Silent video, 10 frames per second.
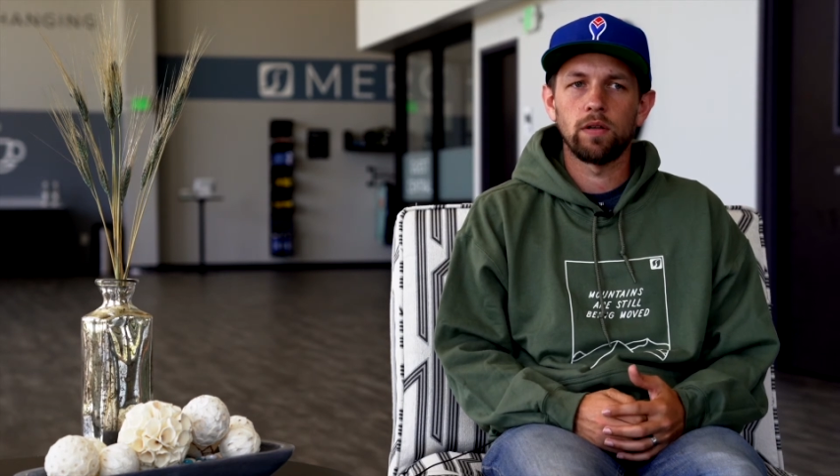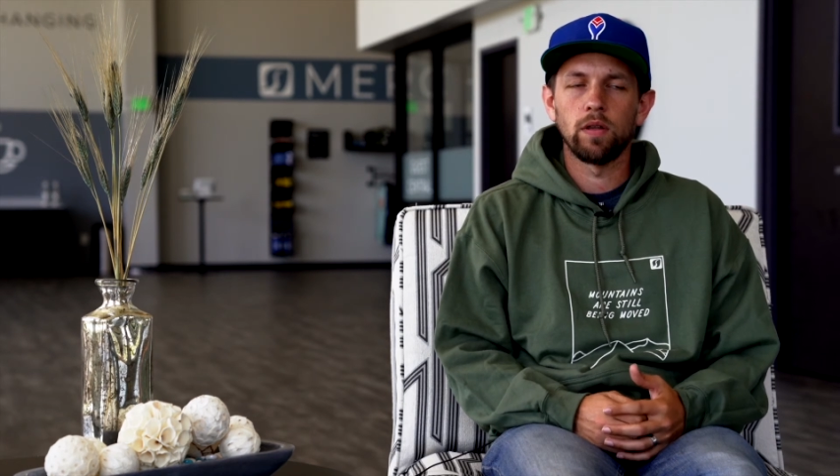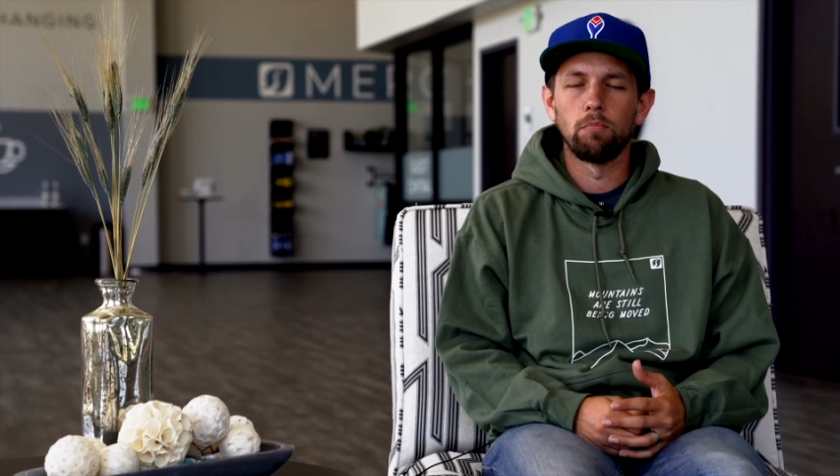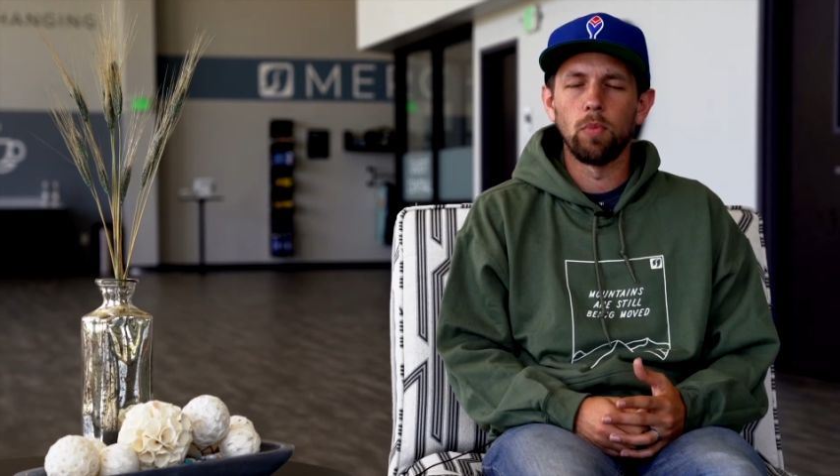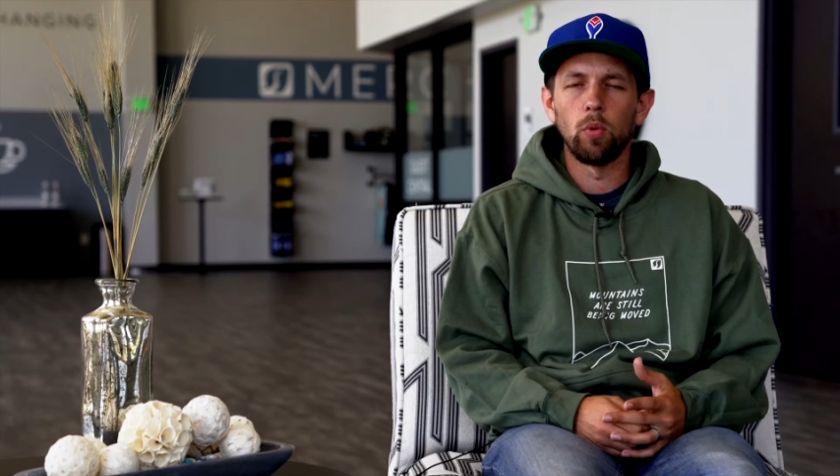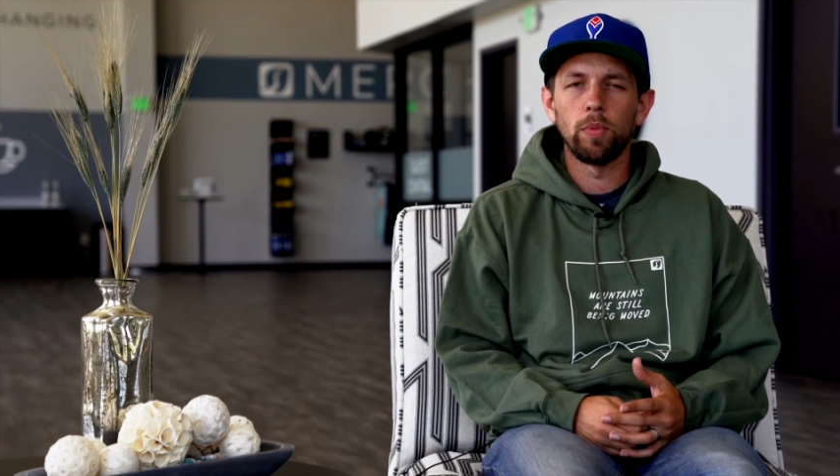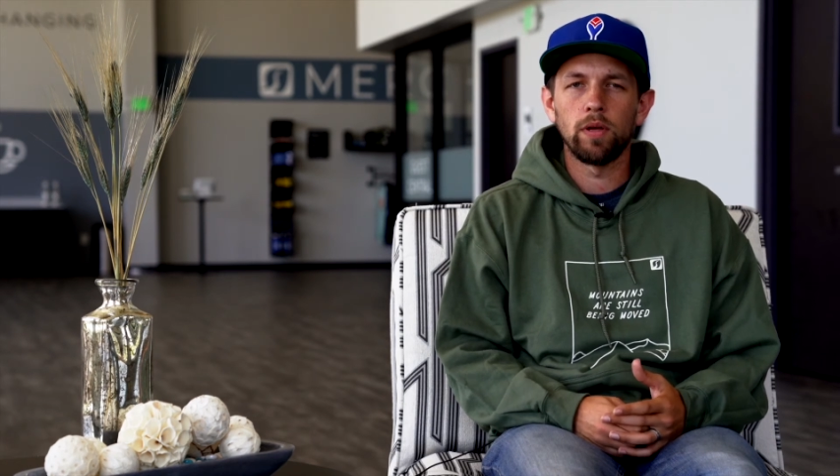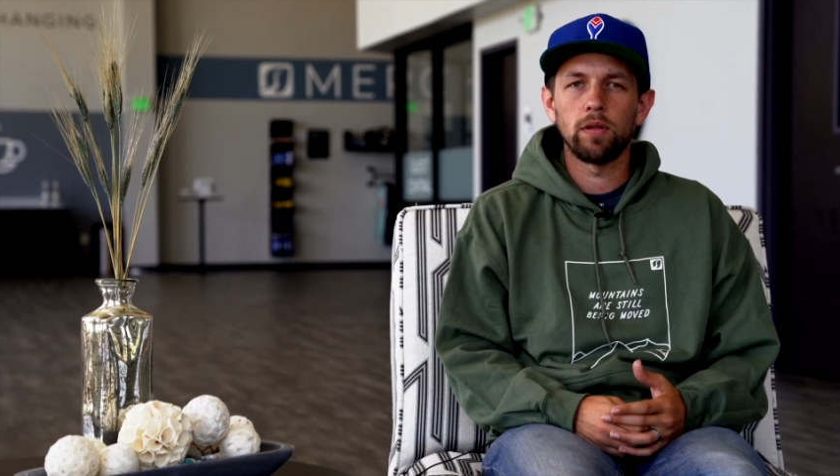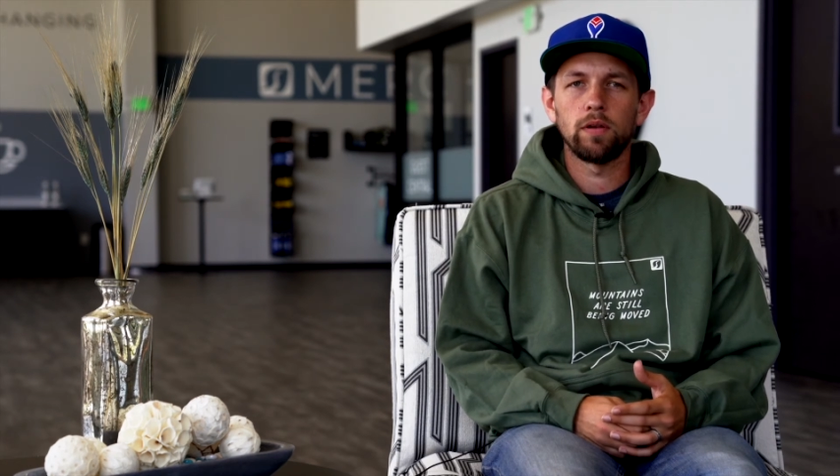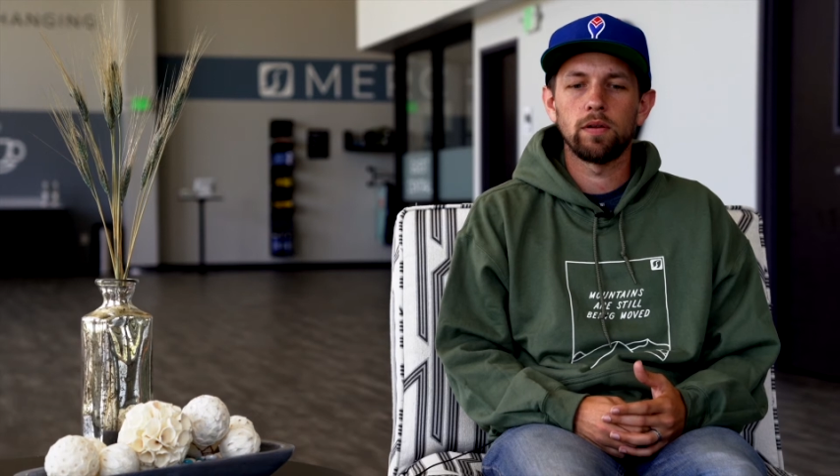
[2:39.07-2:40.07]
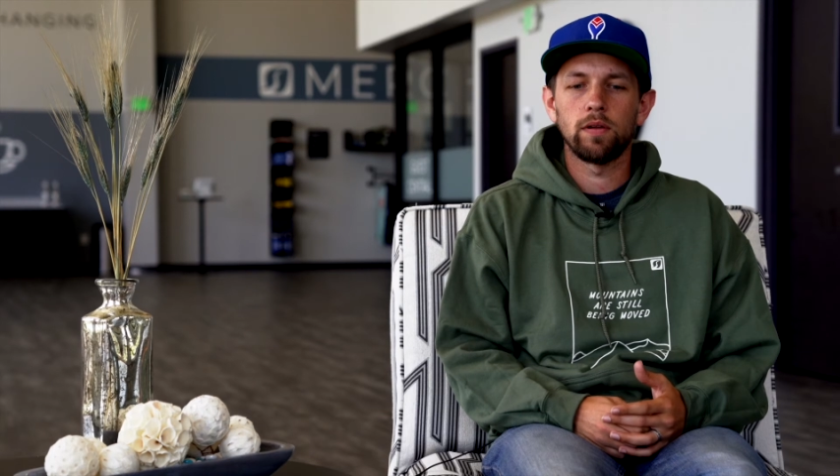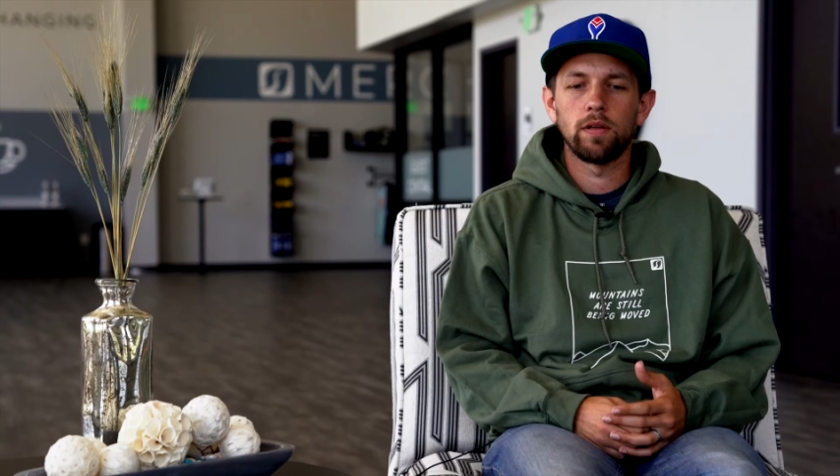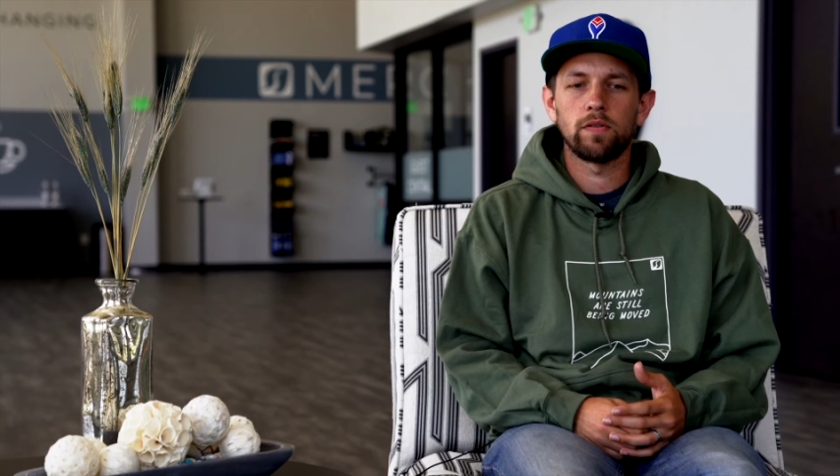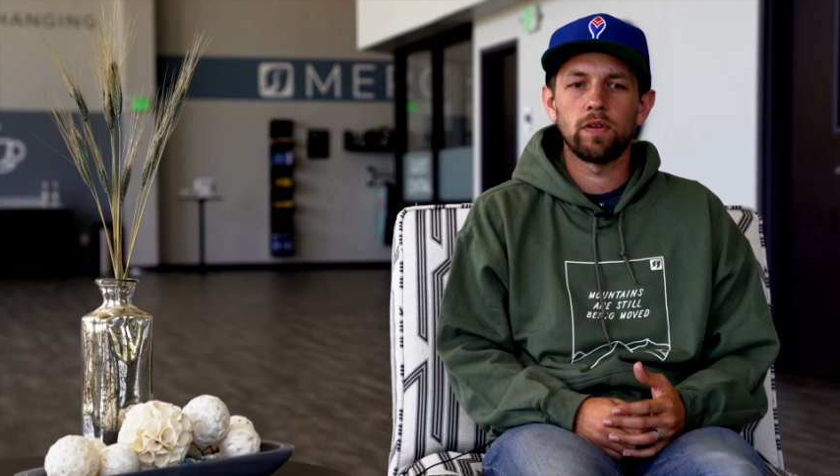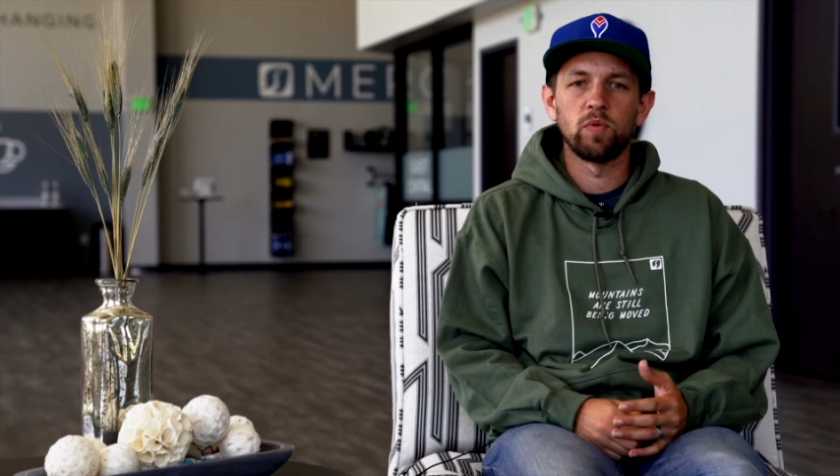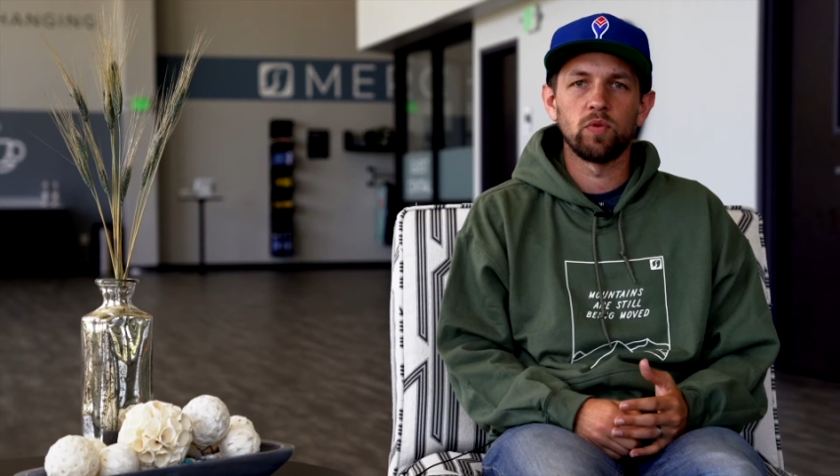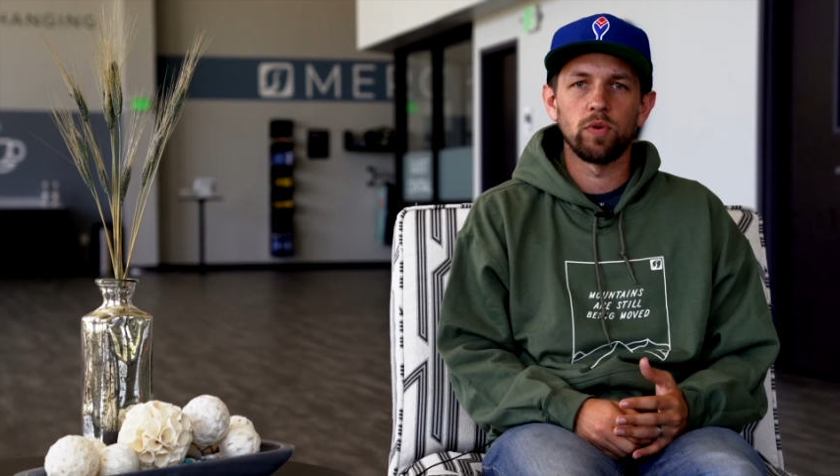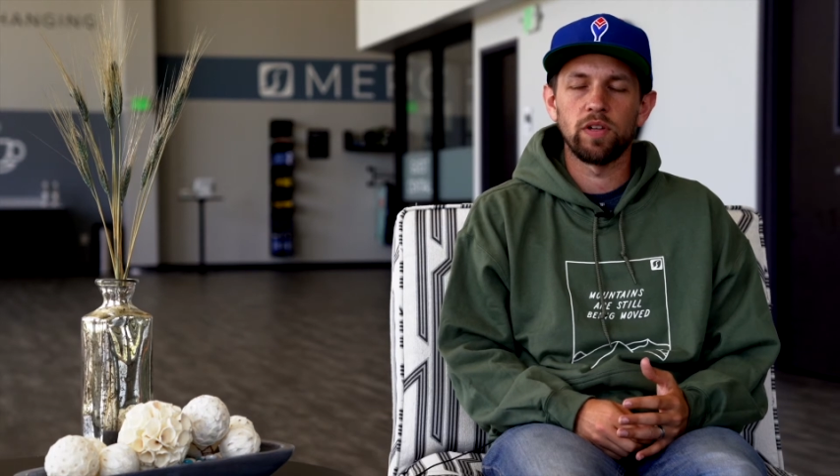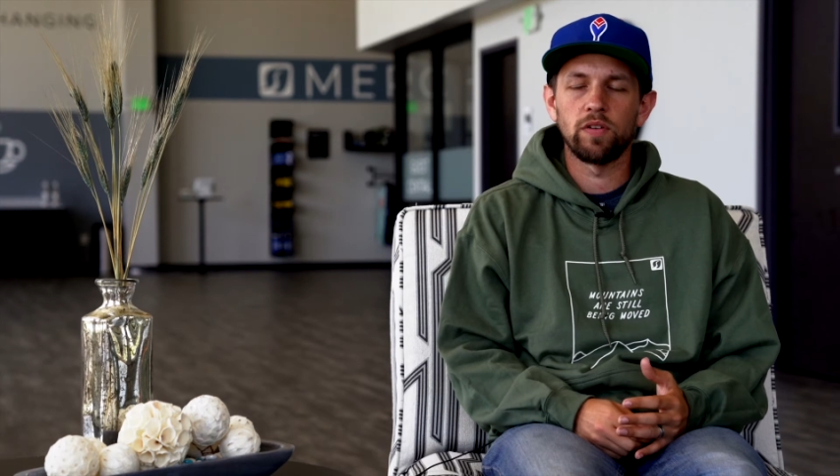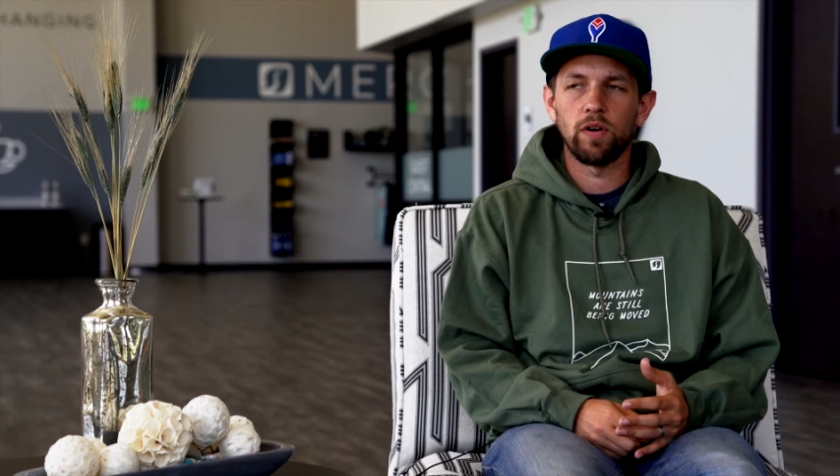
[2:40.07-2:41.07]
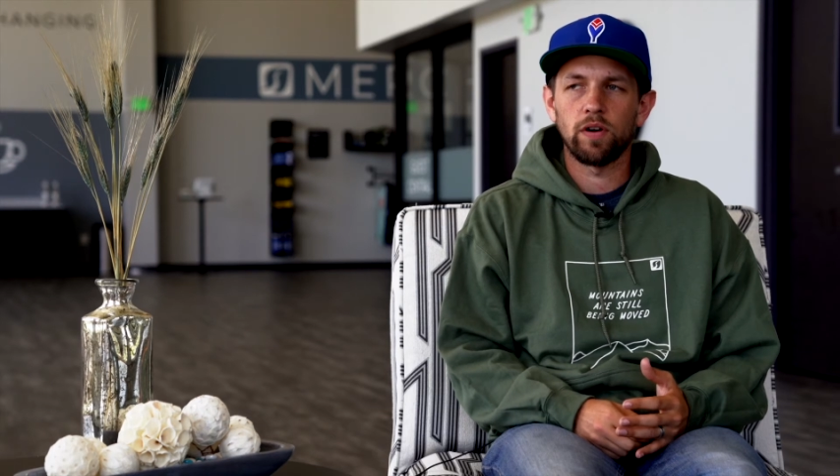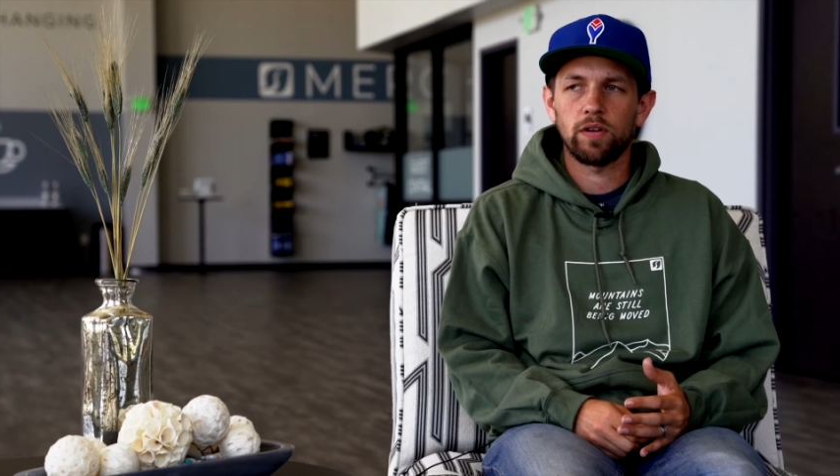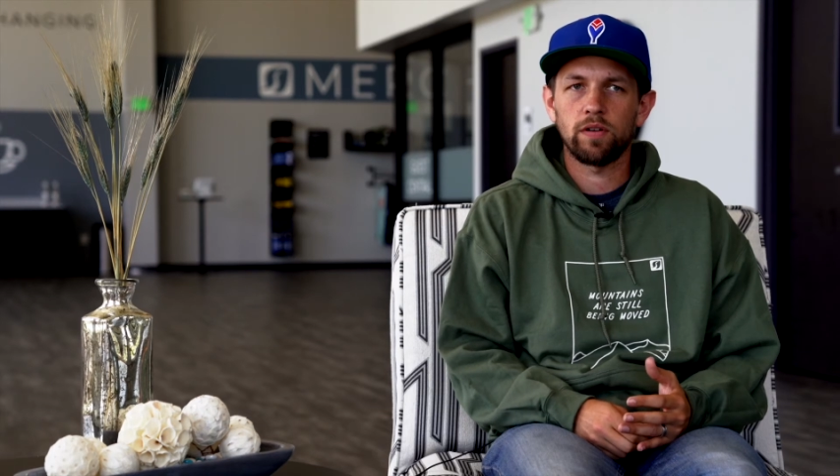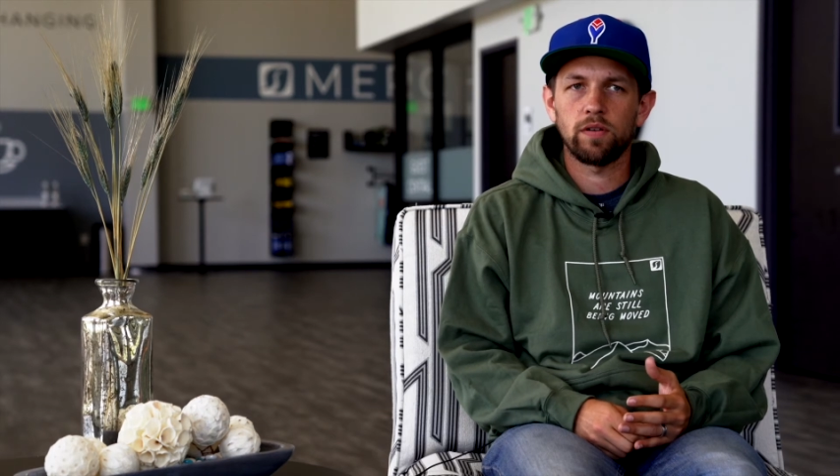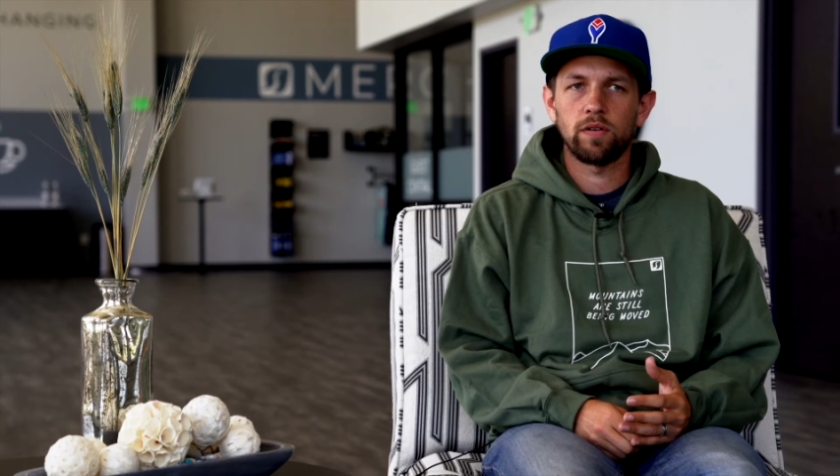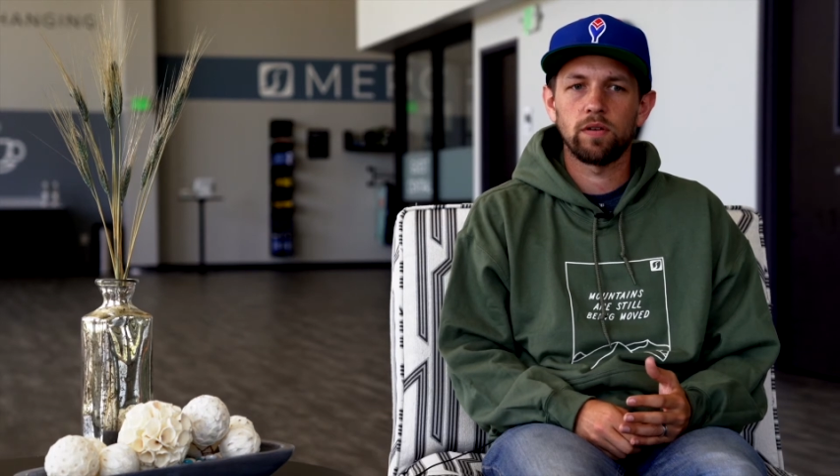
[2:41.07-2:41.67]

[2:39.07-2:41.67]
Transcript: In the moment, it seemed really dark.